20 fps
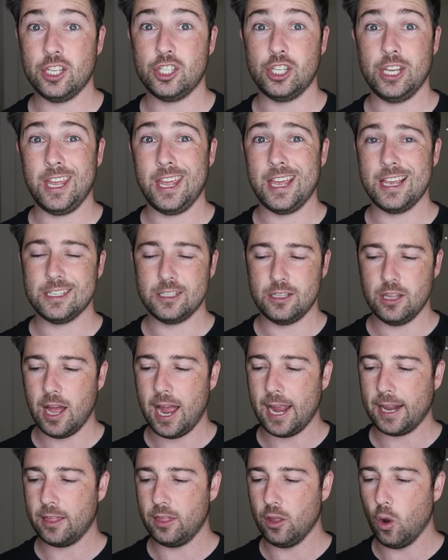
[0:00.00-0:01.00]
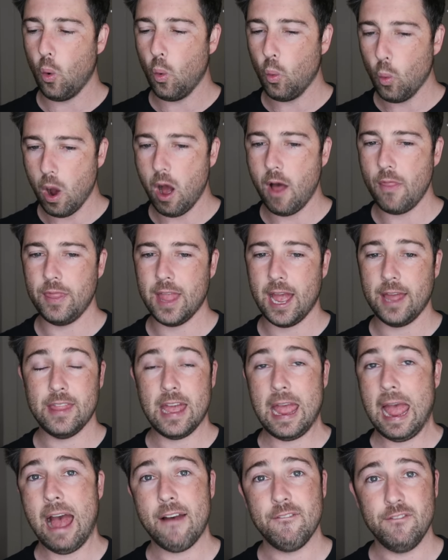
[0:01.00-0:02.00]
She is like the one that
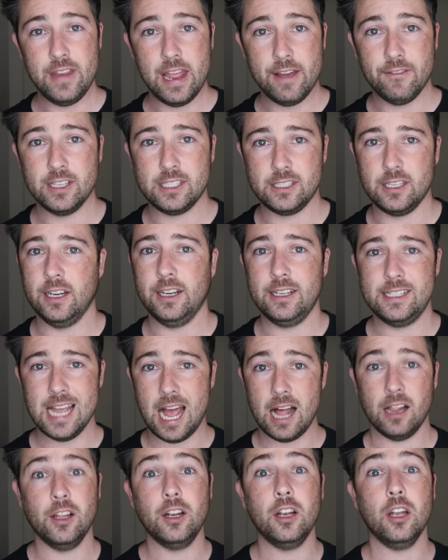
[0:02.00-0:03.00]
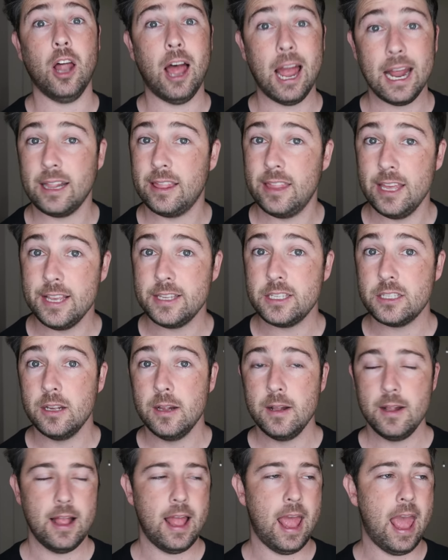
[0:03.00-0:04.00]
they have never seen talent like this
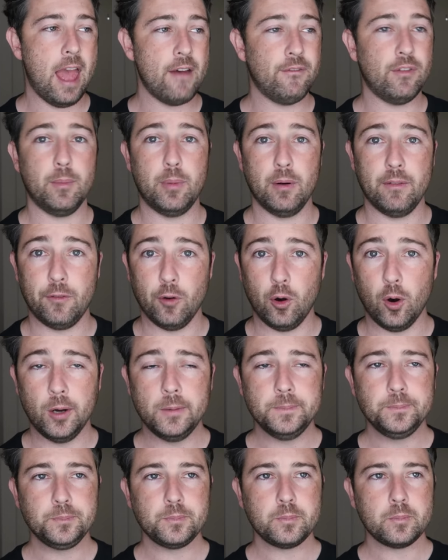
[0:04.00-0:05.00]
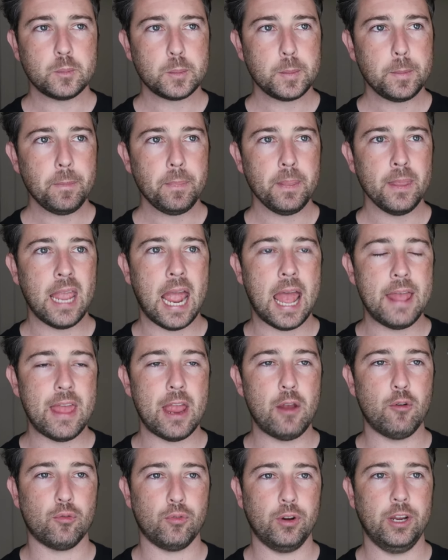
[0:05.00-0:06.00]
ever before. And
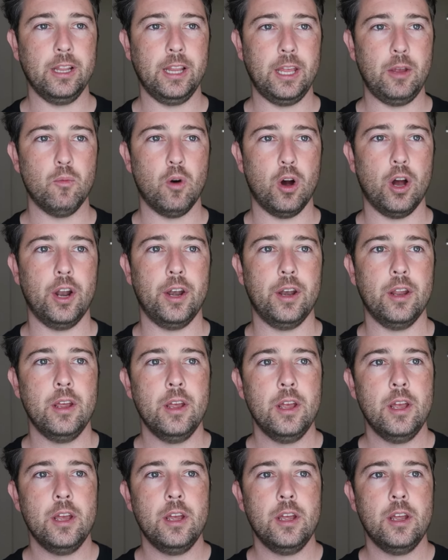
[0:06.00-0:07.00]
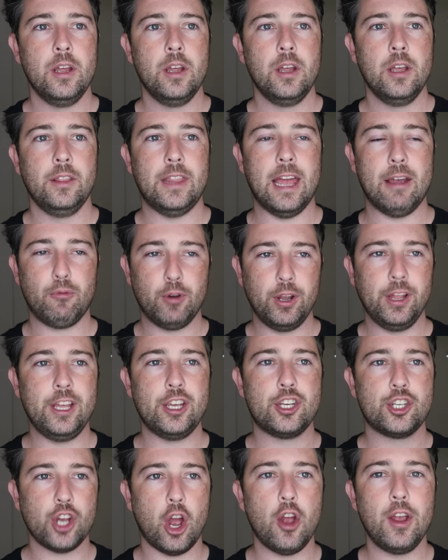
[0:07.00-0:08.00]
they really want, they really
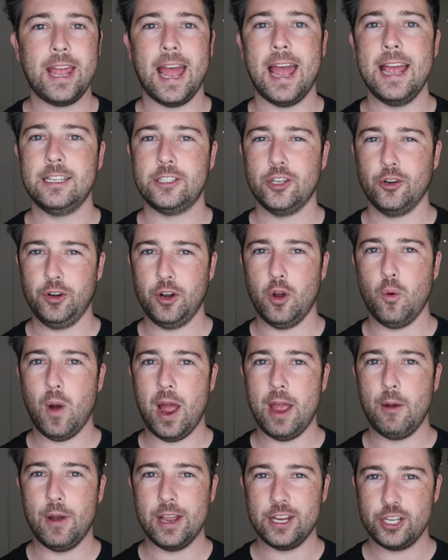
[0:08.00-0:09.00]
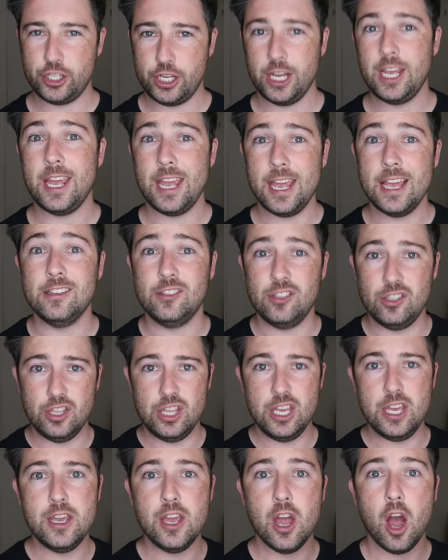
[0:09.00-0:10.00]
showcase her in a way where she is
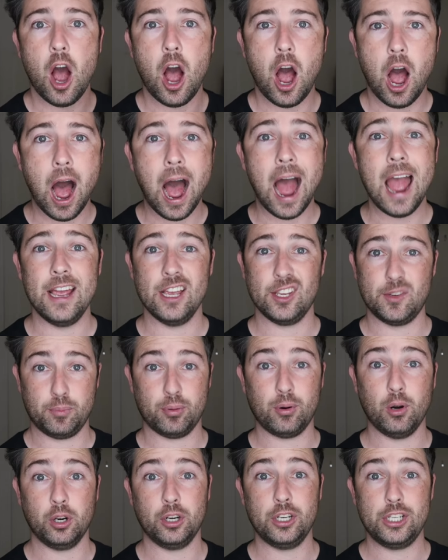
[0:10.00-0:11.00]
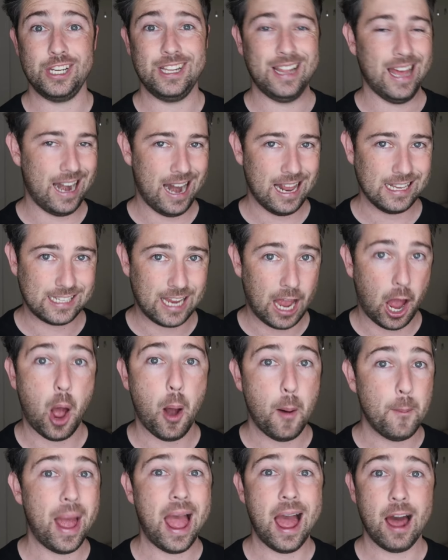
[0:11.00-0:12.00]
the highest prodigy that has
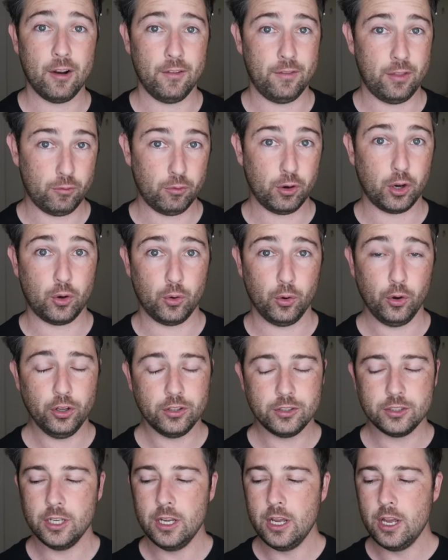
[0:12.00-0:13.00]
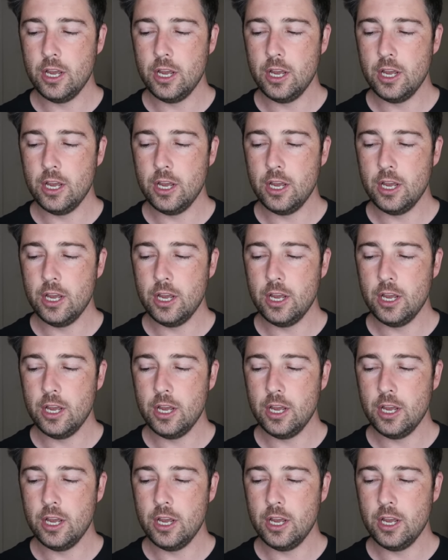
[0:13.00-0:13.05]
come out of the recruits.